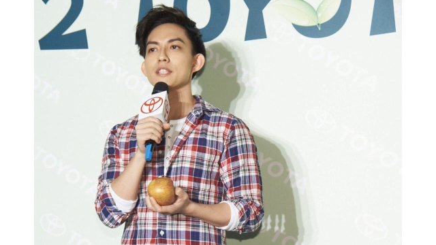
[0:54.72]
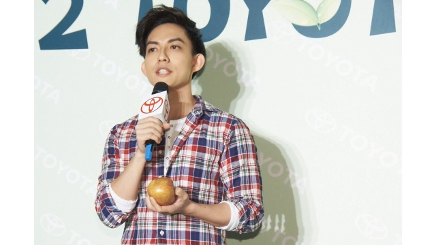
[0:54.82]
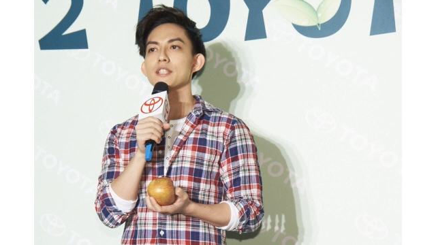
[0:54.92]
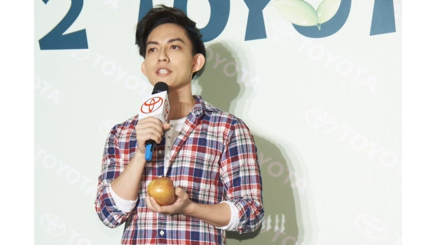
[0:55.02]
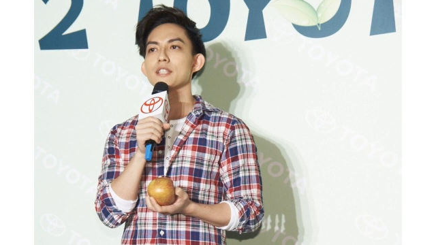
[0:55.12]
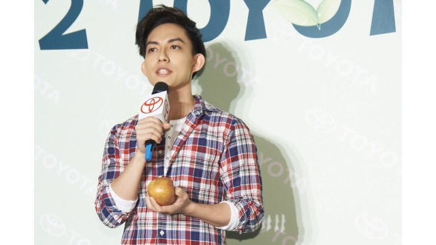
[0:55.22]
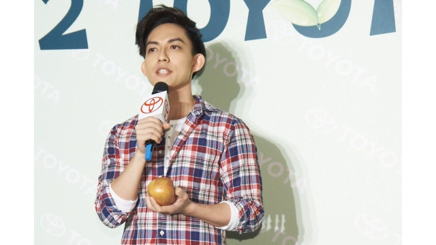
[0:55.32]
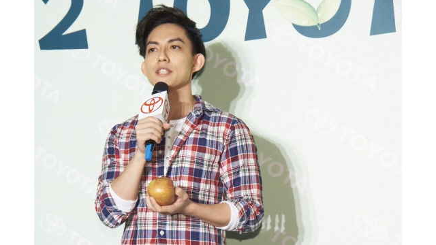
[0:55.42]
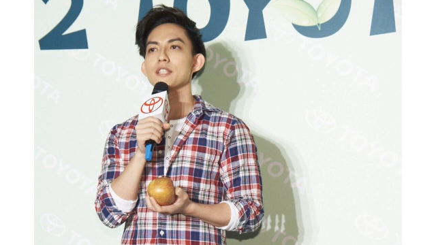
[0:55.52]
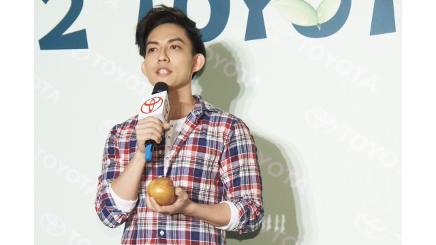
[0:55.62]

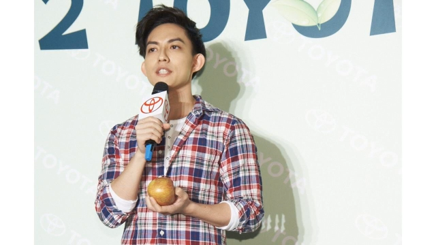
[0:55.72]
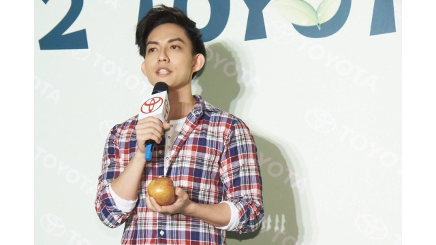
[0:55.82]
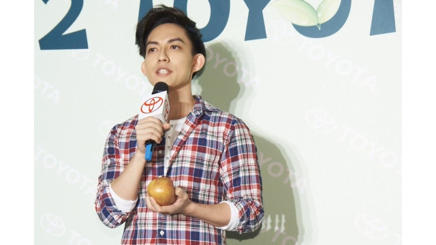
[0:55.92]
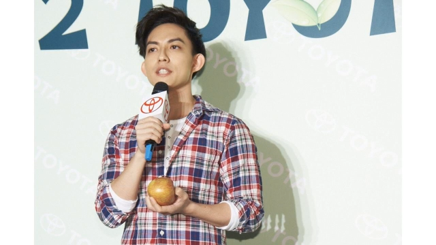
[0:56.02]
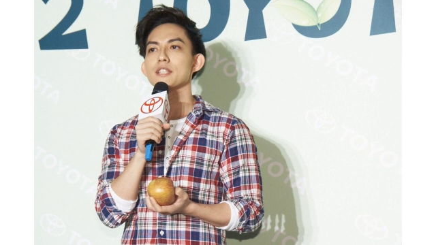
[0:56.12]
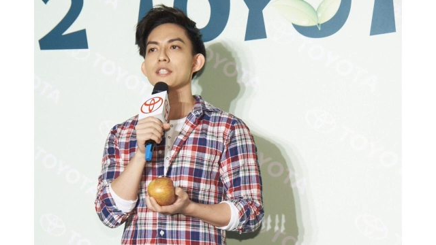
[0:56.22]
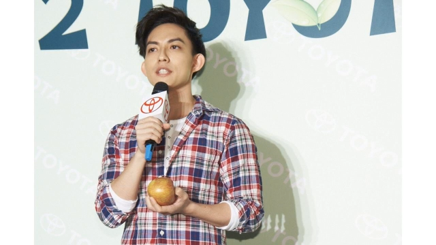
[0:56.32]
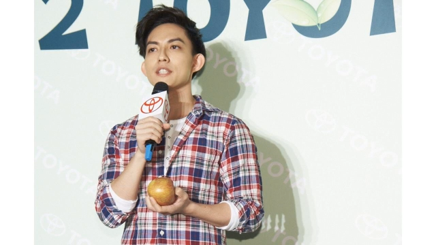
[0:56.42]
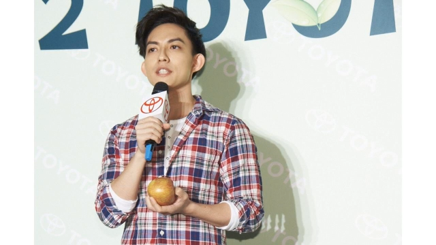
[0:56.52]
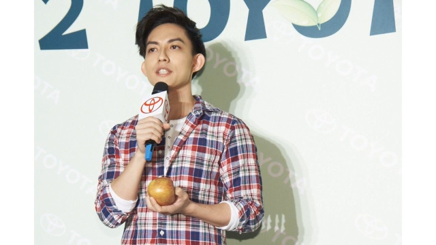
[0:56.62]

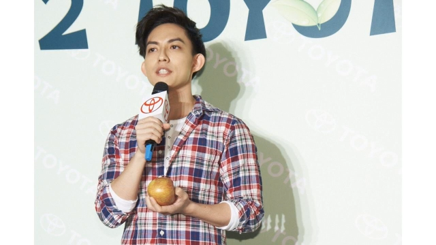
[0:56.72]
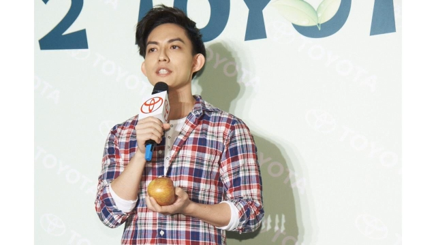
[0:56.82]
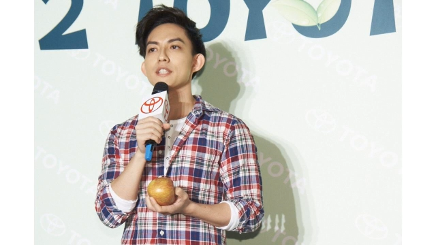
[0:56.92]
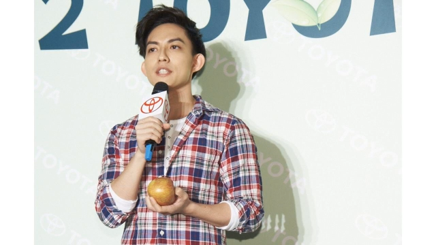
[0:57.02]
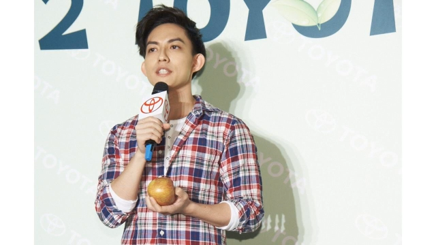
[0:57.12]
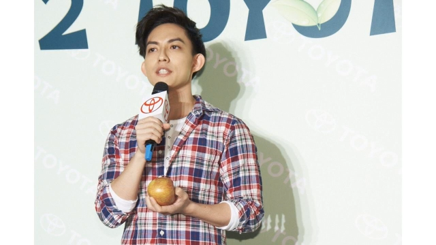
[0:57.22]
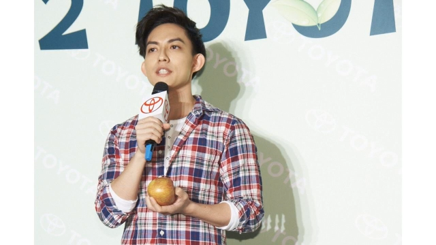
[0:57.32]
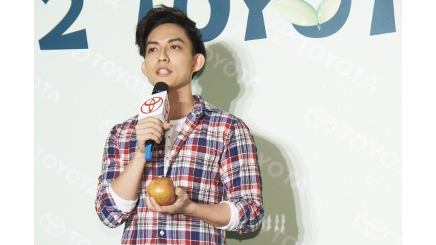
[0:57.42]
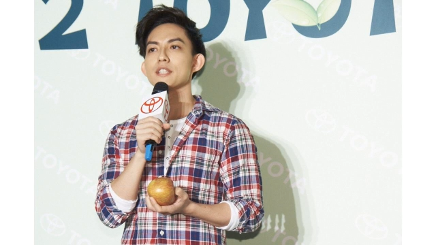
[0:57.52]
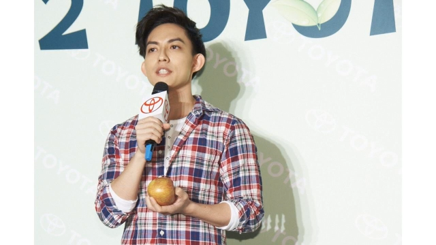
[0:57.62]

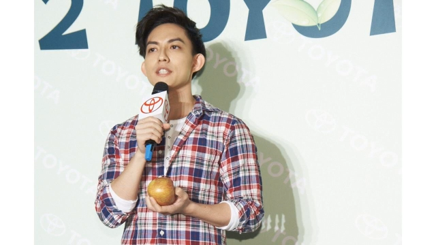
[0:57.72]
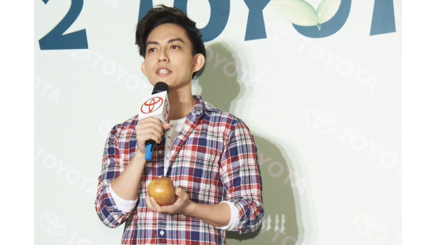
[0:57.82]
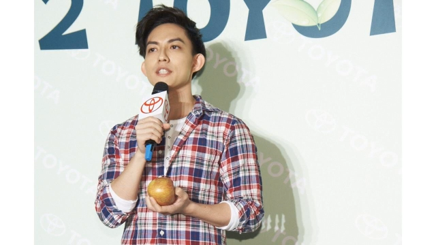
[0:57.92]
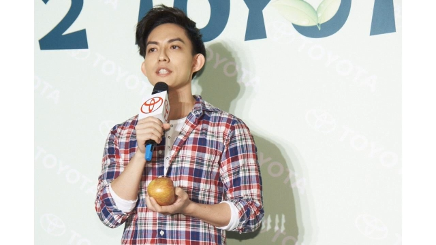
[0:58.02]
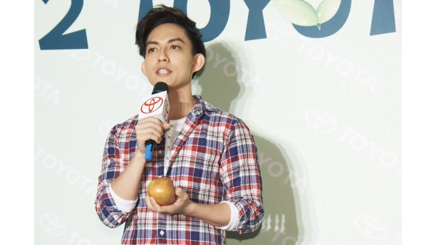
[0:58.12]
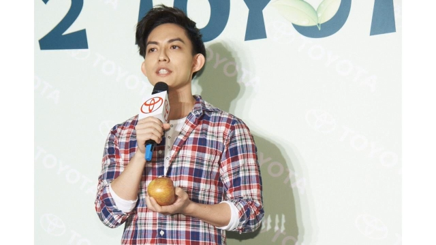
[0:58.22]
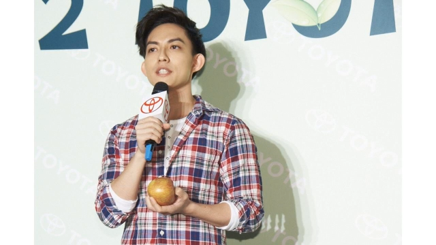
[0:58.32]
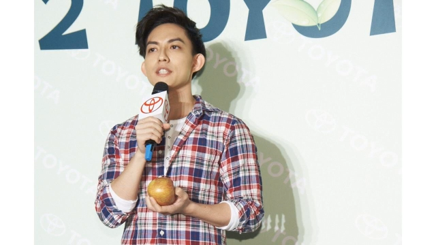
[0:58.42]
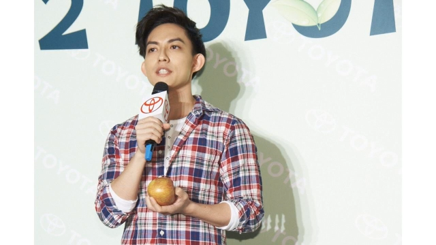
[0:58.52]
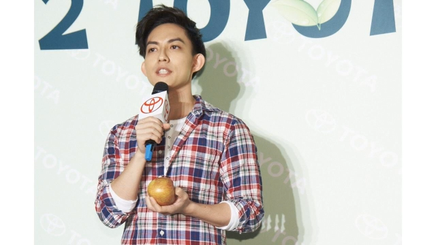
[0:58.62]

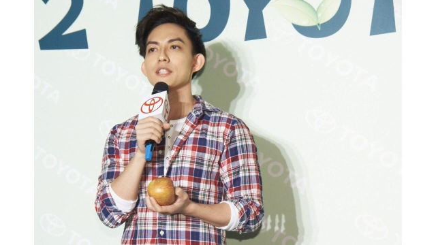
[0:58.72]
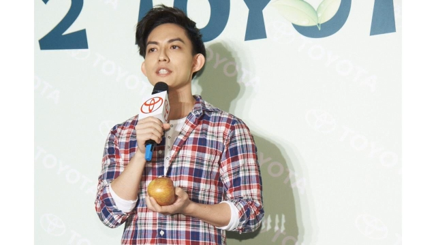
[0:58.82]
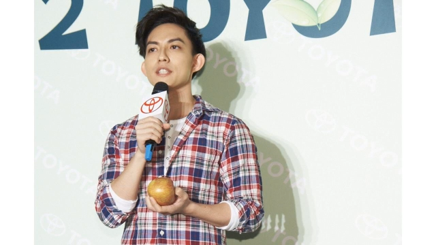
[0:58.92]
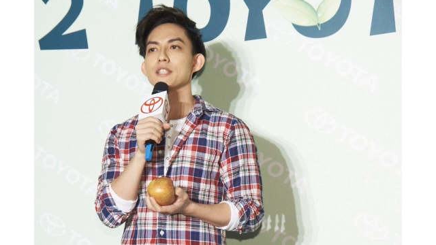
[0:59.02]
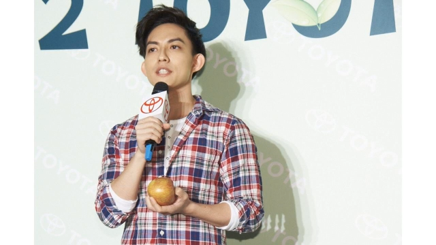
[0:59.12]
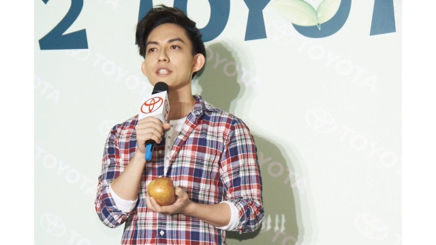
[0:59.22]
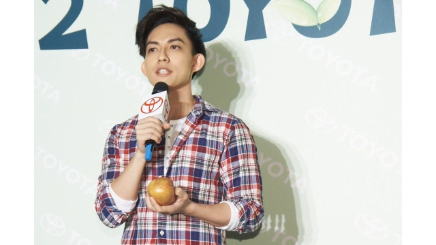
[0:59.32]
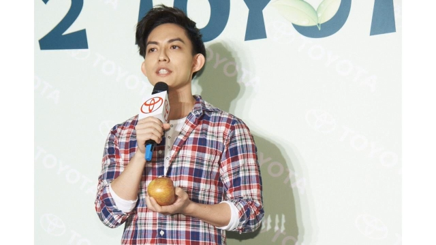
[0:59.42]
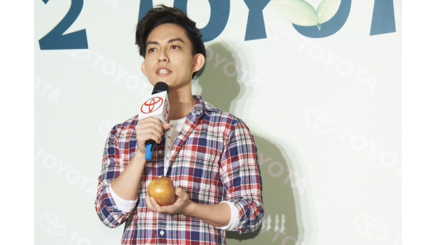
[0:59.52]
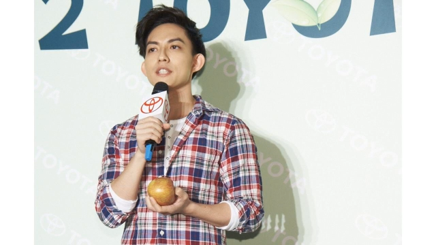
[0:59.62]

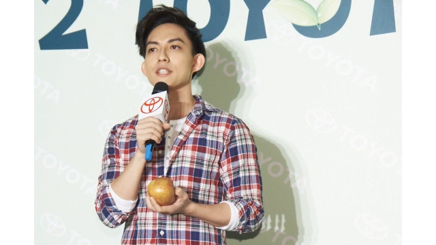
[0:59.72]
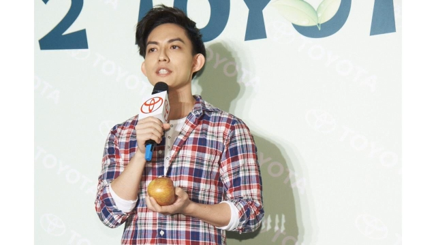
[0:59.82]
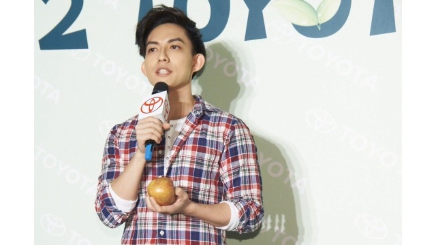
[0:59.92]
[no speech]